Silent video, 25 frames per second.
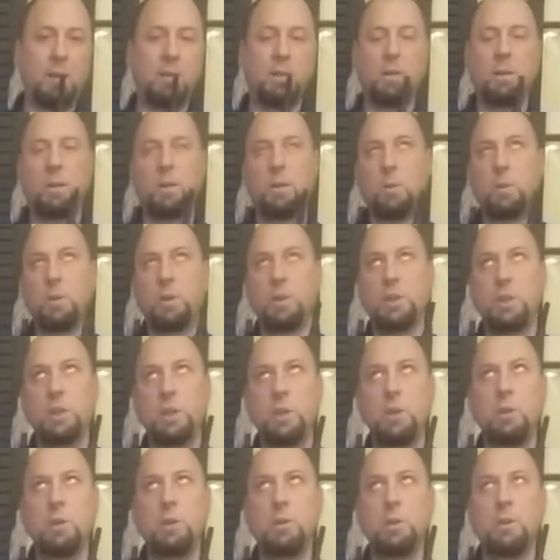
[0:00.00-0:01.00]
So there were
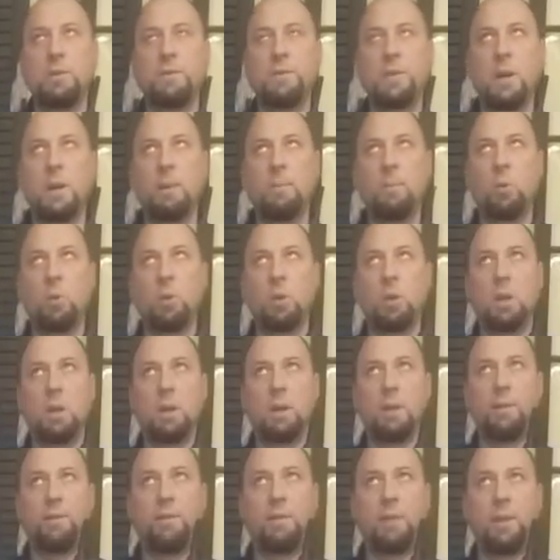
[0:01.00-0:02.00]
two, if not
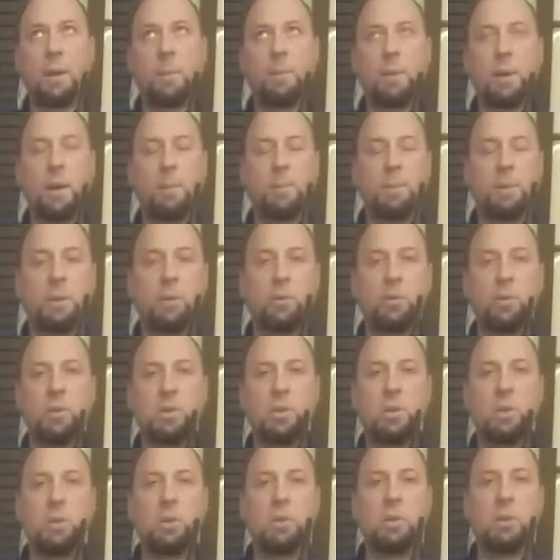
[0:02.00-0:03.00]
more, I have to think about it, but there were
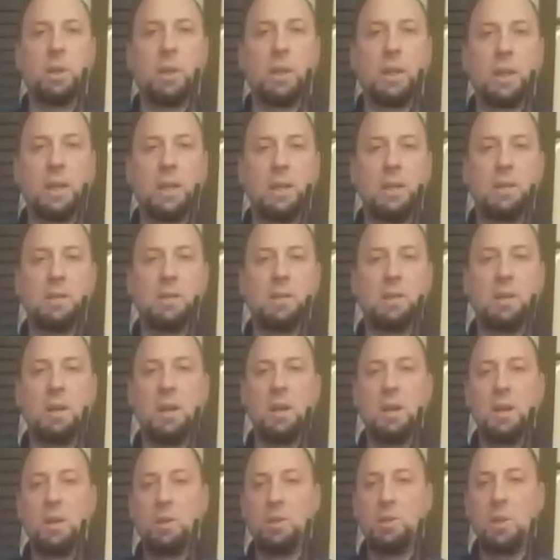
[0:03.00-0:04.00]
two at least
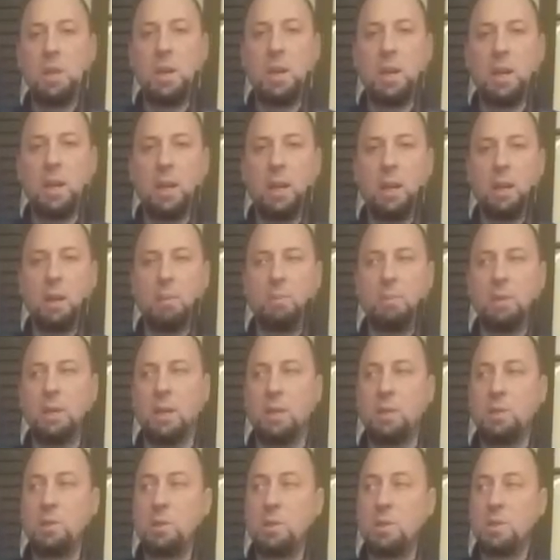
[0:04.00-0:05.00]
GDE
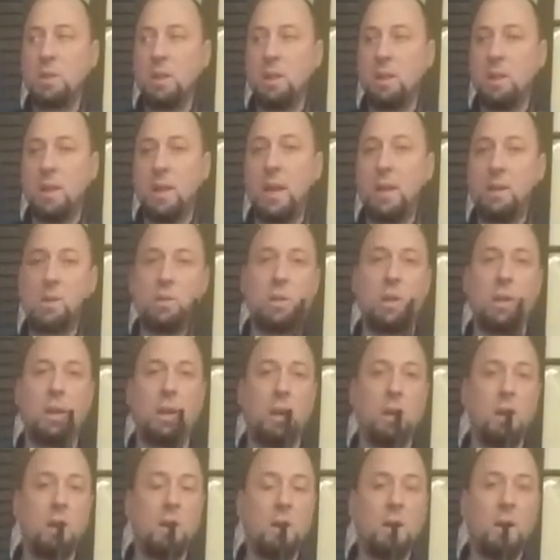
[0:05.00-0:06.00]
combinations in that
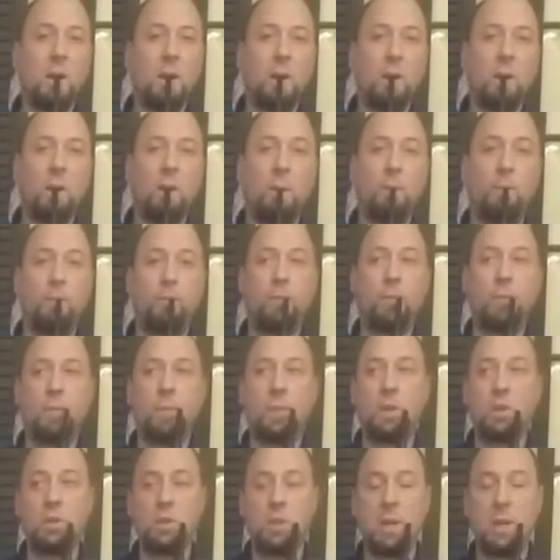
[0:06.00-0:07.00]
jig.
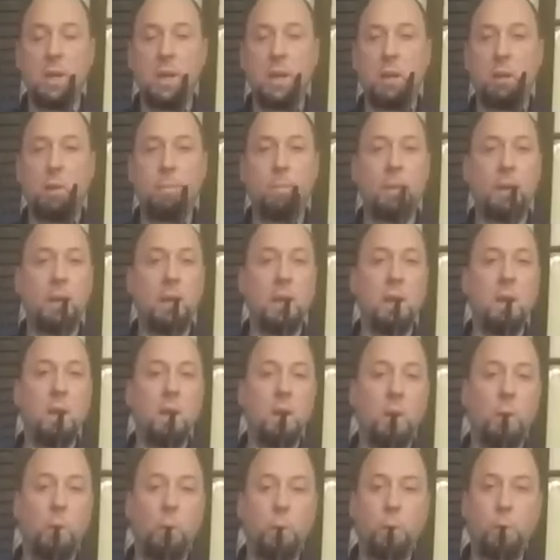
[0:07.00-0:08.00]
GDE on B,
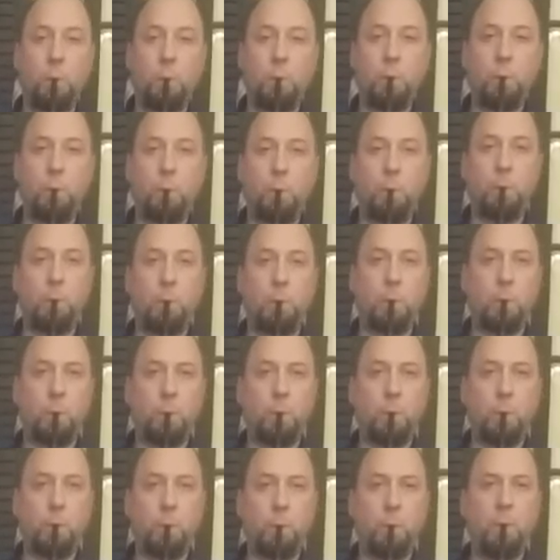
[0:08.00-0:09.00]

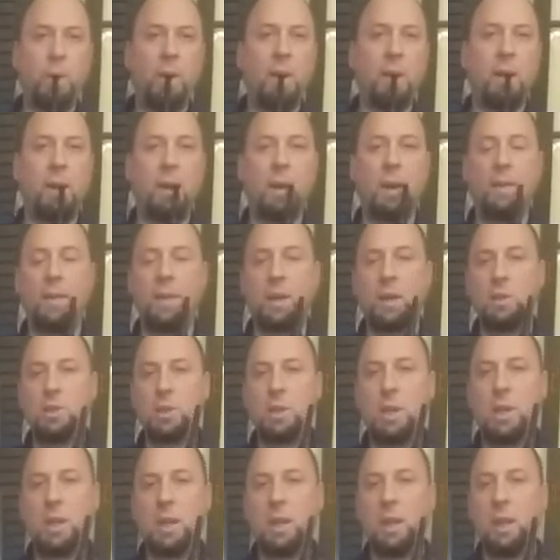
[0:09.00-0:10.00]
and then a
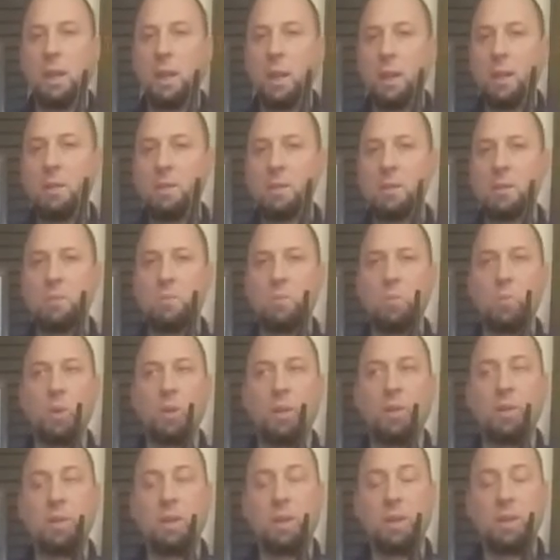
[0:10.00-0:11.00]
GDE
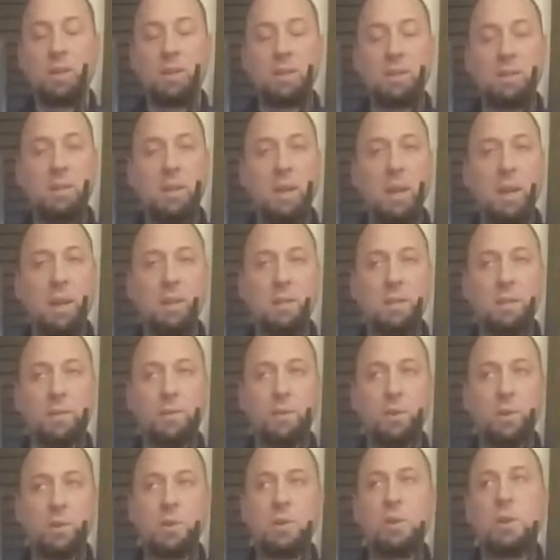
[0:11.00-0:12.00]
with a C as
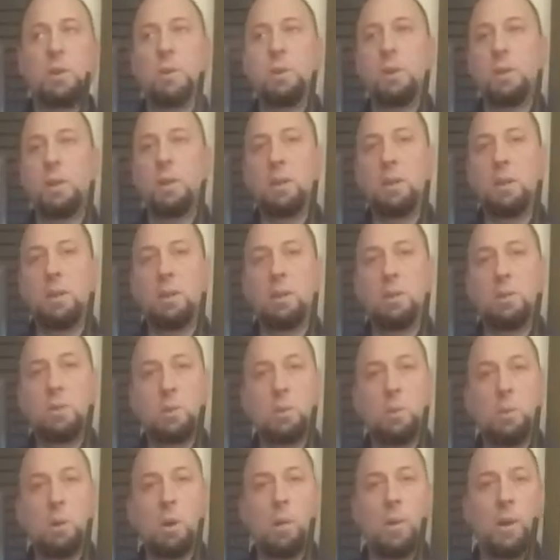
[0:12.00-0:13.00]
the first note, and then
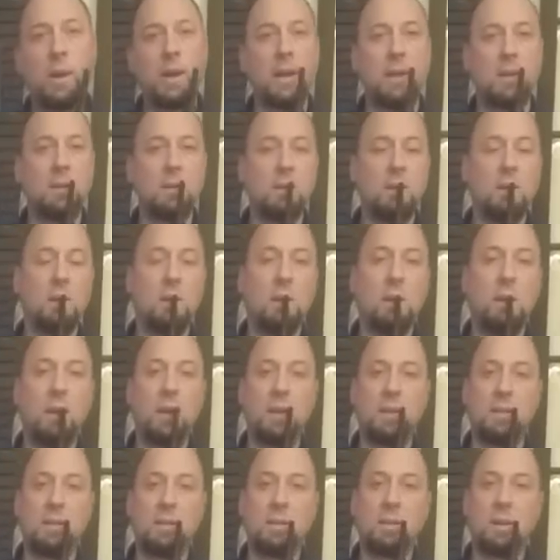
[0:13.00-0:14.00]
two low A's
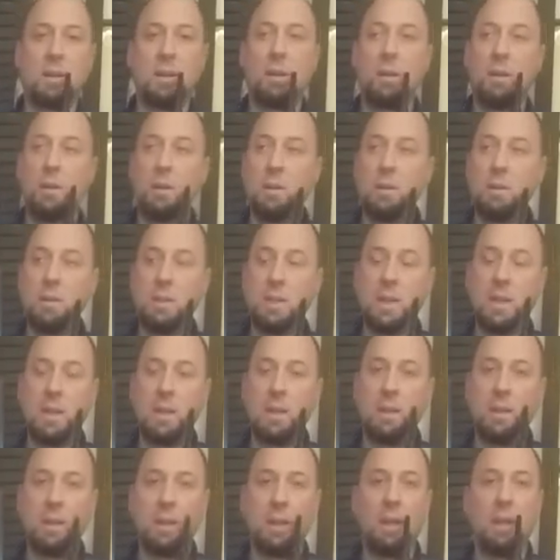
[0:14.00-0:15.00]
as the
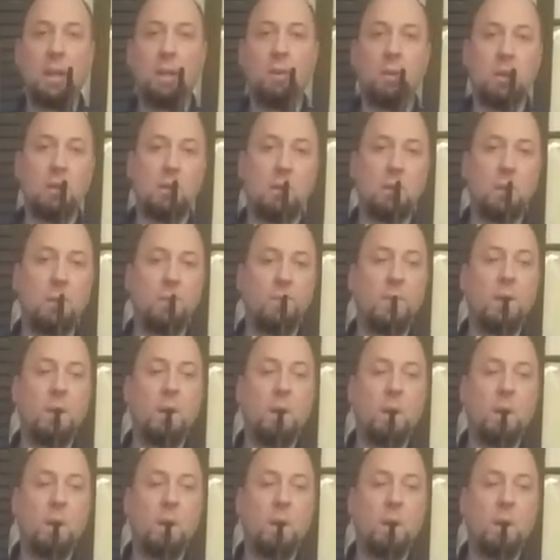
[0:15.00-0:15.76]
D and the E grace note.